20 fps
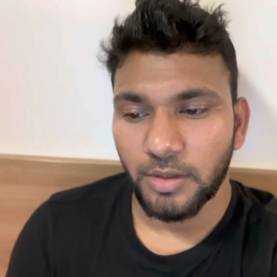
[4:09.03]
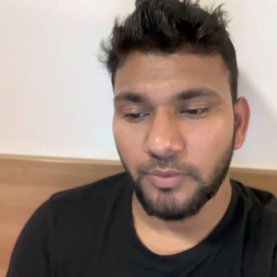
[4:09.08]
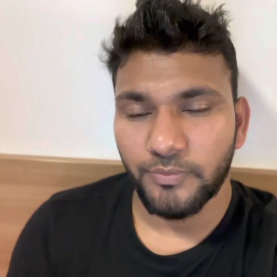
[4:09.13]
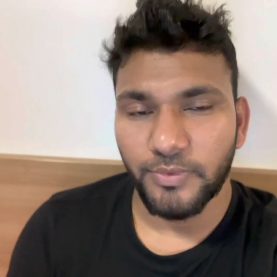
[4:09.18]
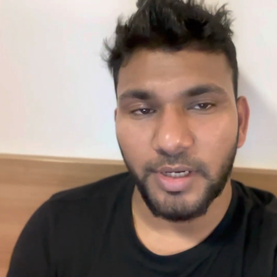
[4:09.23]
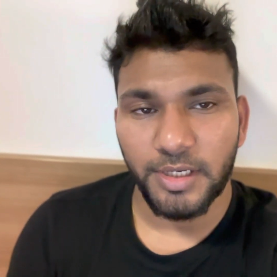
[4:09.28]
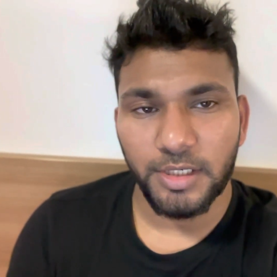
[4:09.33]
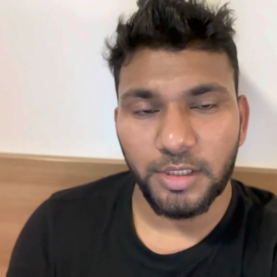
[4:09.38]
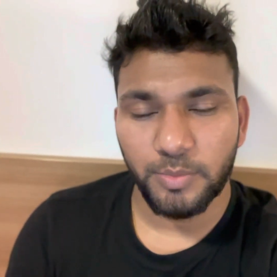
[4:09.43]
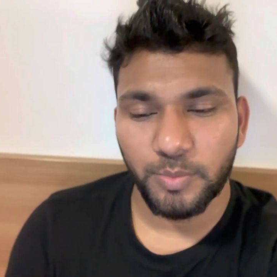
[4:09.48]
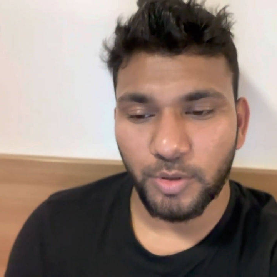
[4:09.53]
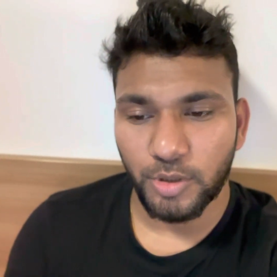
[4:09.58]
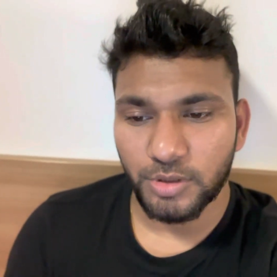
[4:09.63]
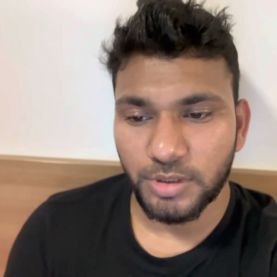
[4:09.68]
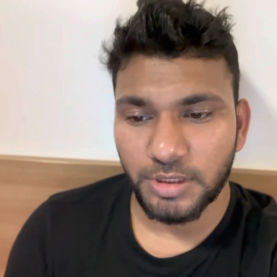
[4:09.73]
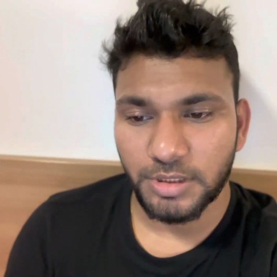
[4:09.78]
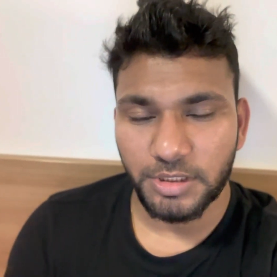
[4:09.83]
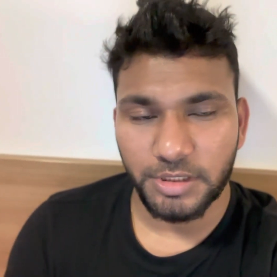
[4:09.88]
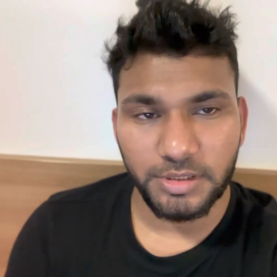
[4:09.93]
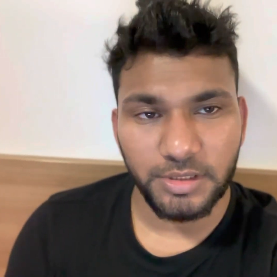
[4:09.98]
Final
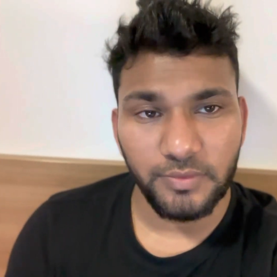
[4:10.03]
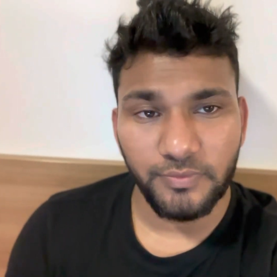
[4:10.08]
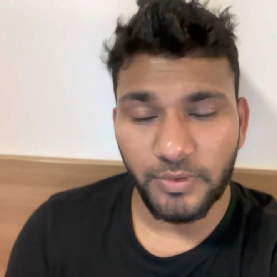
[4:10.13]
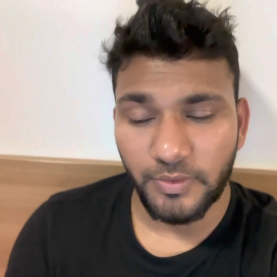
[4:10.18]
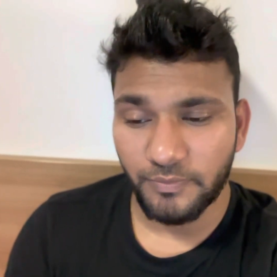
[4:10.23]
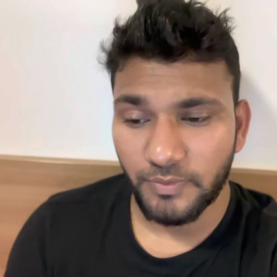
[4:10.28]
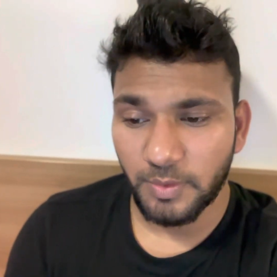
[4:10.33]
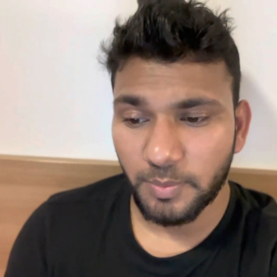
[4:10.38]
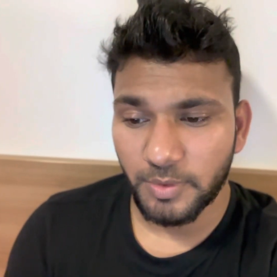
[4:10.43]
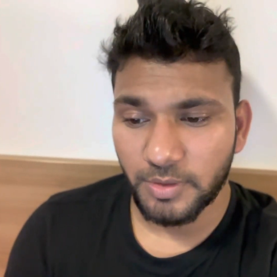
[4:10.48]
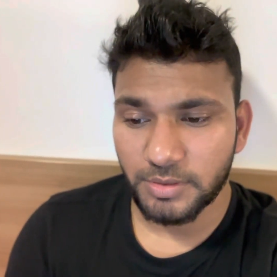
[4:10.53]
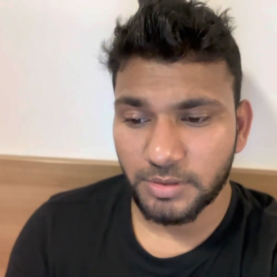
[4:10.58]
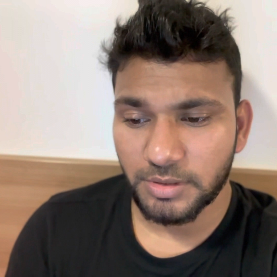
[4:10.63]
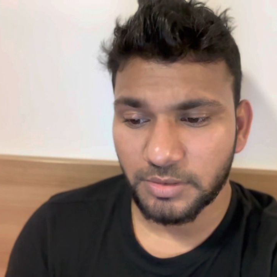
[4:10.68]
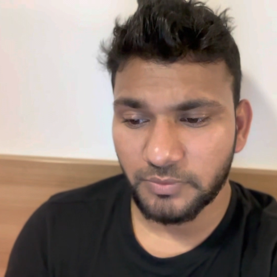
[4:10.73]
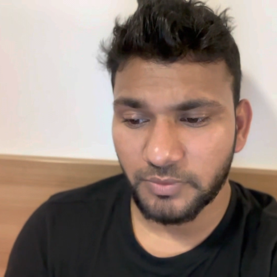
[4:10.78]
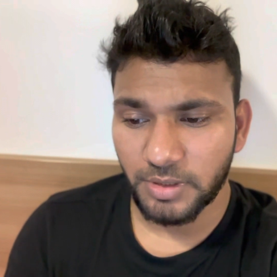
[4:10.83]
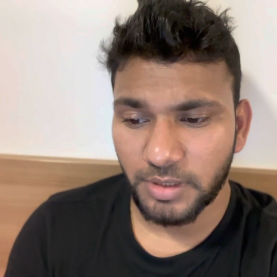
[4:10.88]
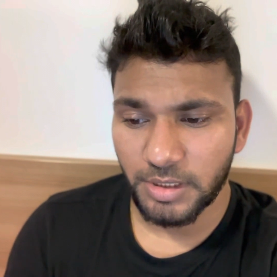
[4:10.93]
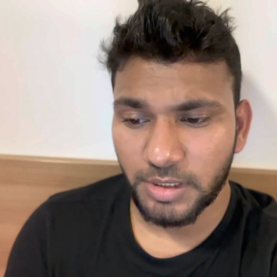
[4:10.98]
project is the fifty
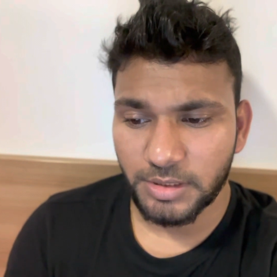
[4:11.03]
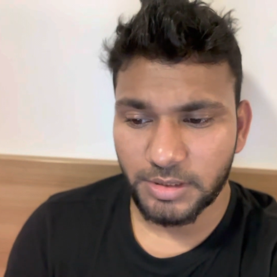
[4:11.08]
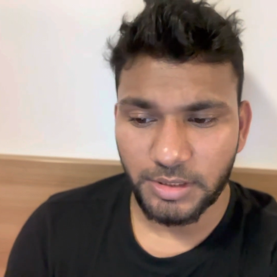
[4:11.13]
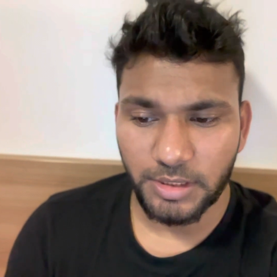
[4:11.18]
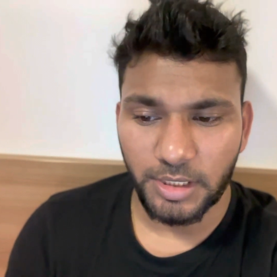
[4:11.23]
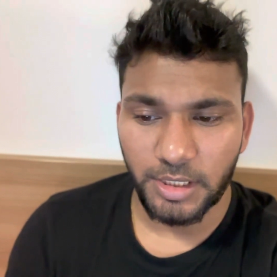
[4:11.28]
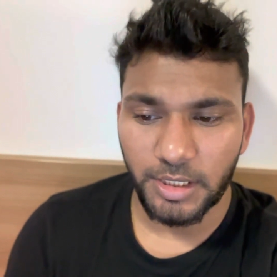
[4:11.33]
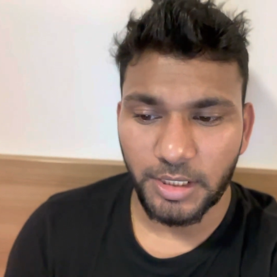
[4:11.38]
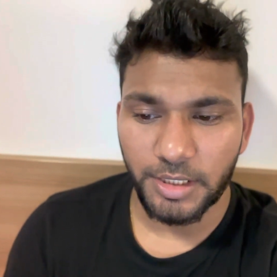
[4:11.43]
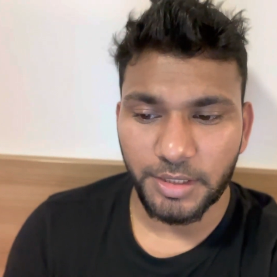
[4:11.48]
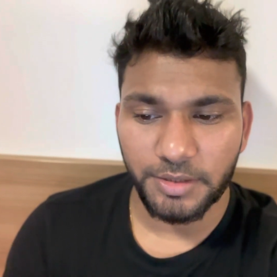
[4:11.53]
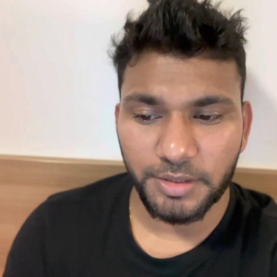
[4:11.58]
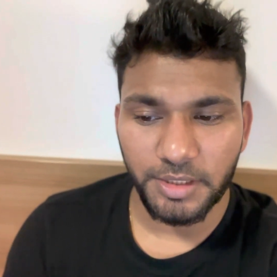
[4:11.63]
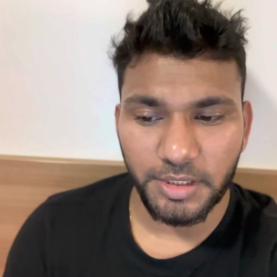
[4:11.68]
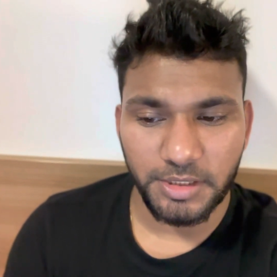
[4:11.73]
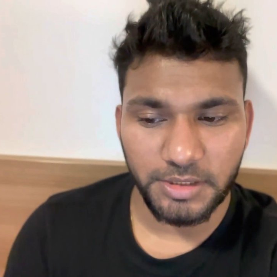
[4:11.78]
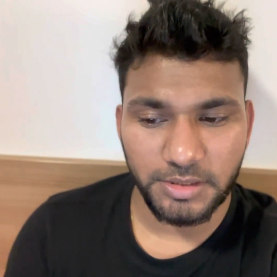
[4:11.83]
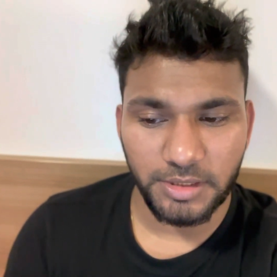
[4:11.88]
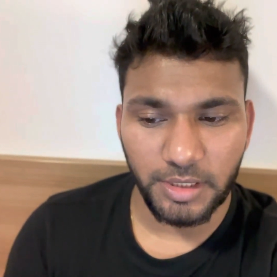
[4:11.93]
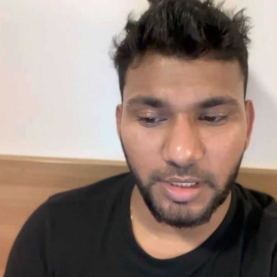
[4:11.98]
percent weightage, and
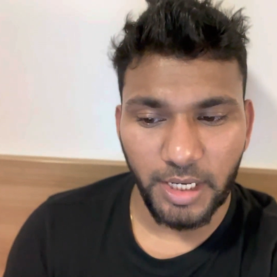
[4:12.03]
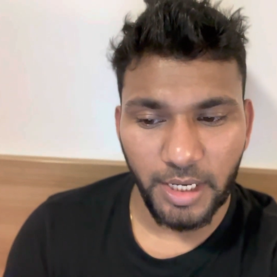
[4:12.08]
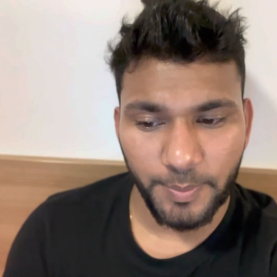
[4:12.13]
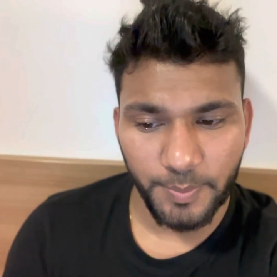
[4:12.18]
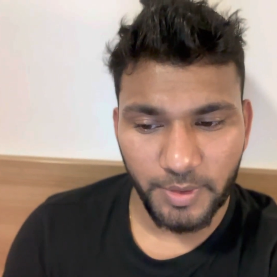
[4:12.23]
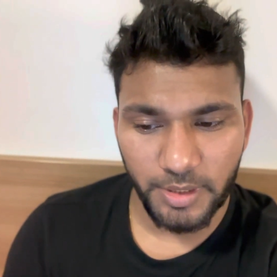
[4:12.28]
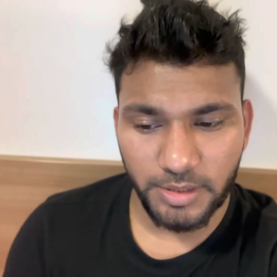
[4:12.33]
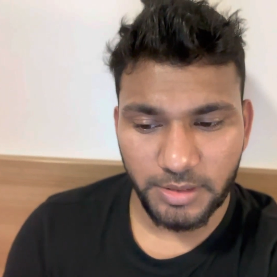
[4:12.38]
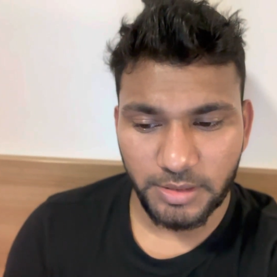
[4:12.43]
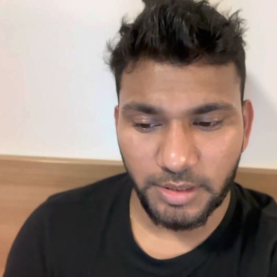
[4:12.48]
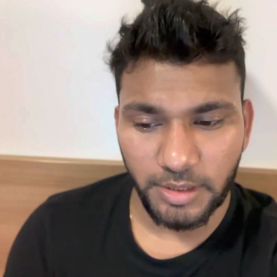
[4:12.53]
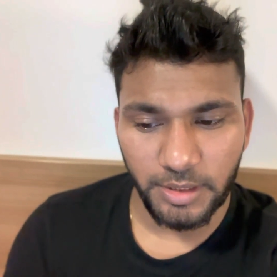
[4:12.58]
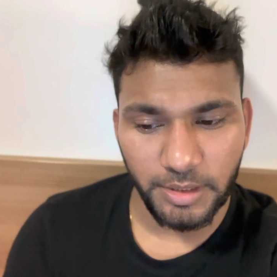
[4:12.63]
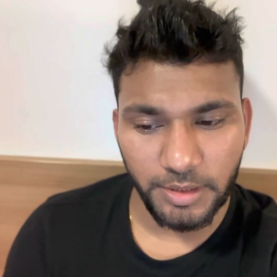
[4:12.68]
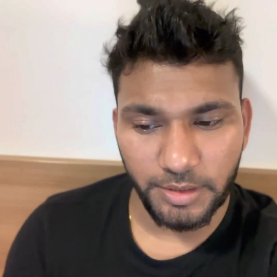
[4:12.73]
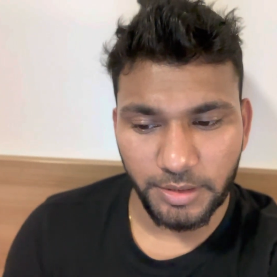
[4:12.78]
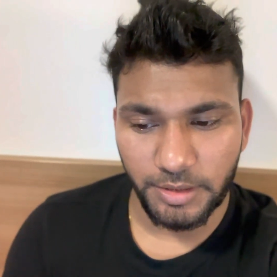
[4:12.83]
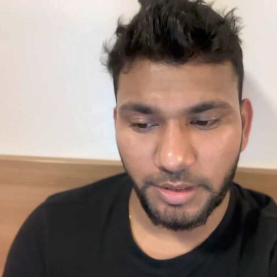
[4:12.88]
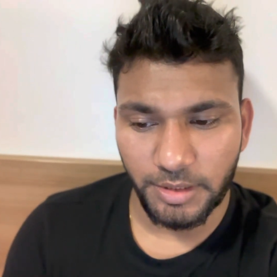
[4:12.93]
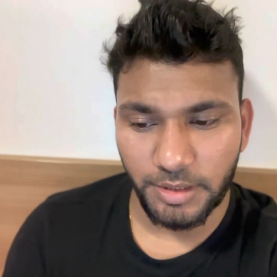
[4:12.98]
there is a lab test
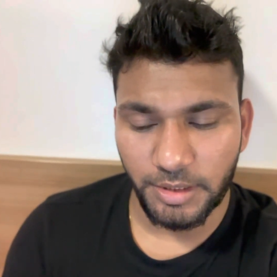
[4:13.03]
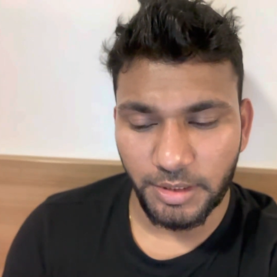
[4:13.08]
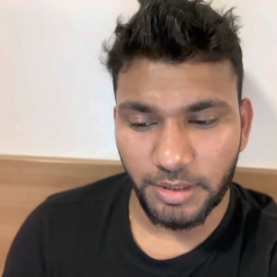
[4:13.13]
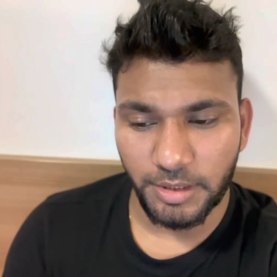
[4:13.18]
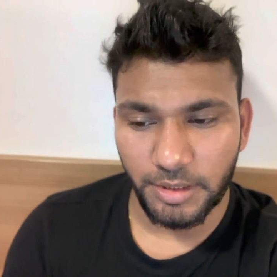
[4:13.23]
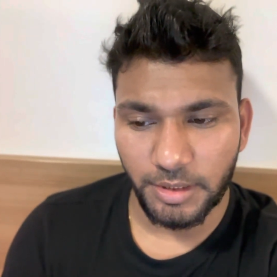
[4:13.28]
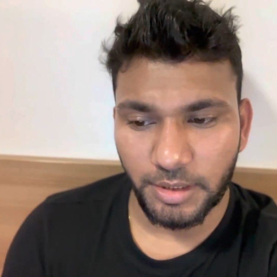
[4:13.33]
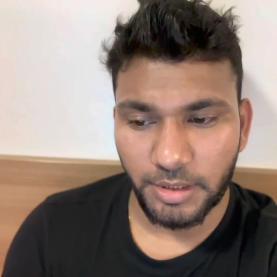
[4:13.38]
and the